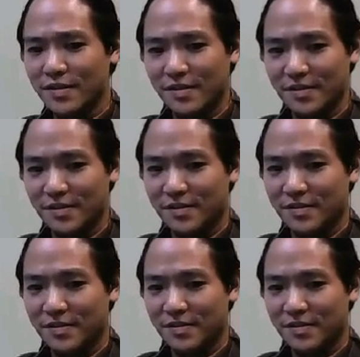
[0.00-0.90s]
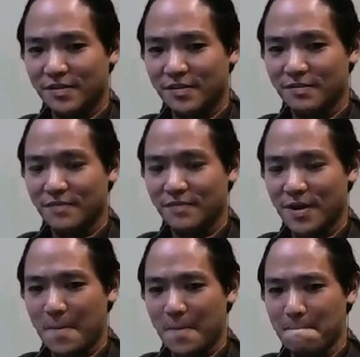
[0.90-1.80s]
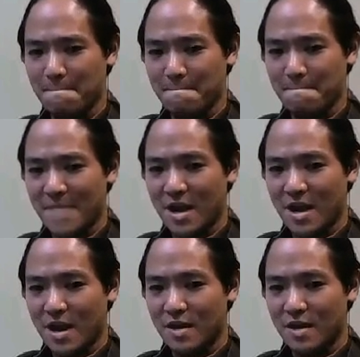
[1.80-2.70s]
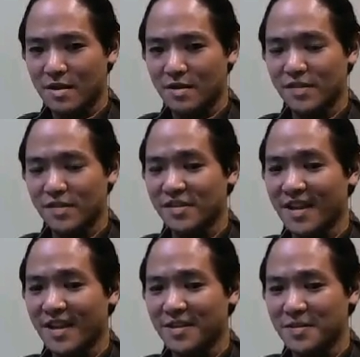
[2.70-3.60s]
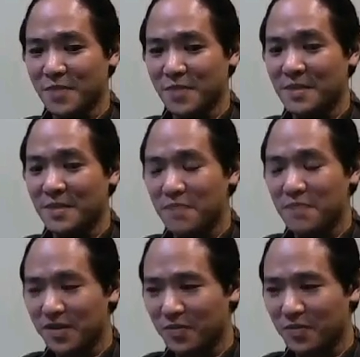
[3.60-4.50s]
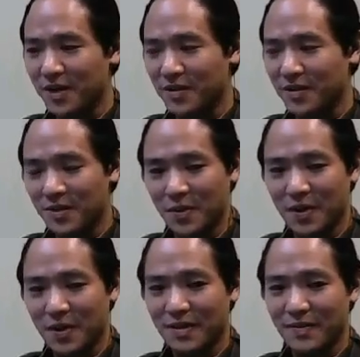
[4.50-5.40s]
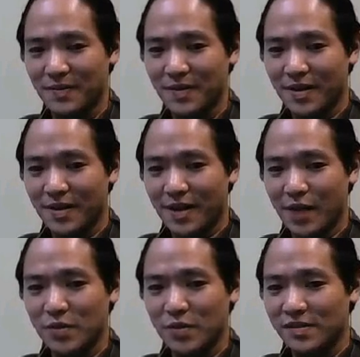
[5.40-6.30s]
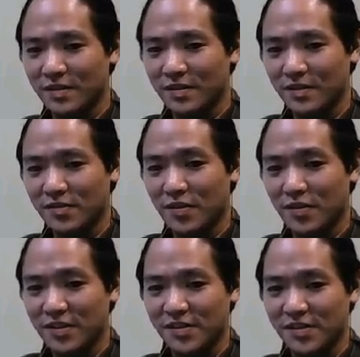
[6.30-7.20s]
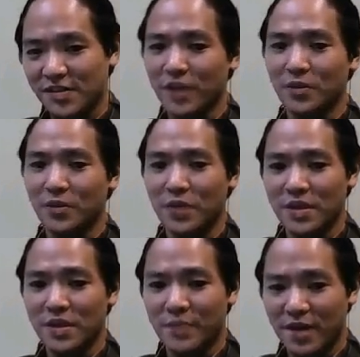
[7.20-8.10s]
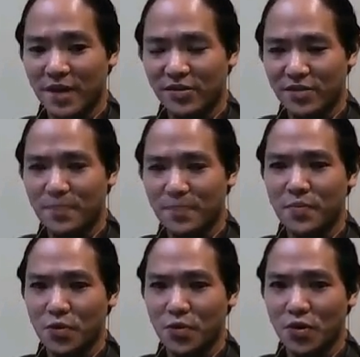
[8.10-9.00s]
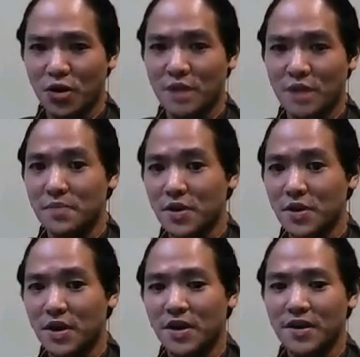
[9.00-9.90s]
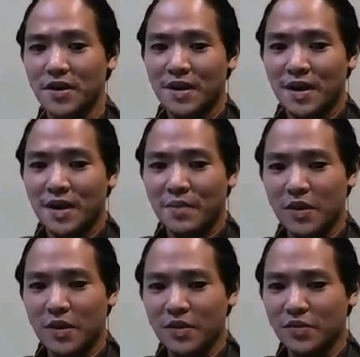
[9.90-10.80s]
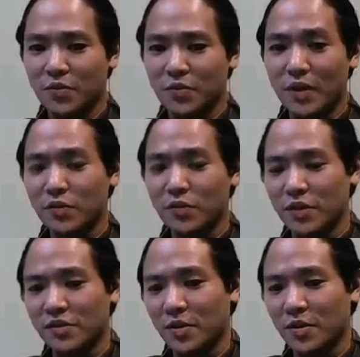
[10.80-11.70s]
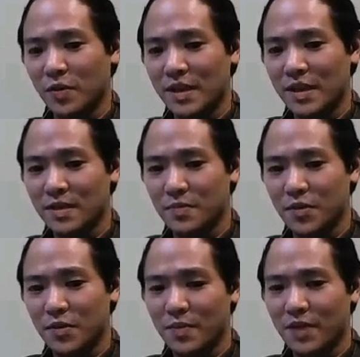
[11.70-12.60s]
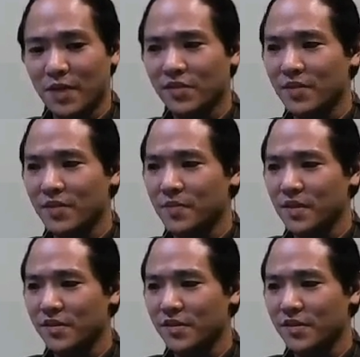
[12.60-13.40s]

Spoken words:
is not really the best way to do it. I would still strongly suggest we either read the manuscript or the book, because once we start reading the book or the manuscript,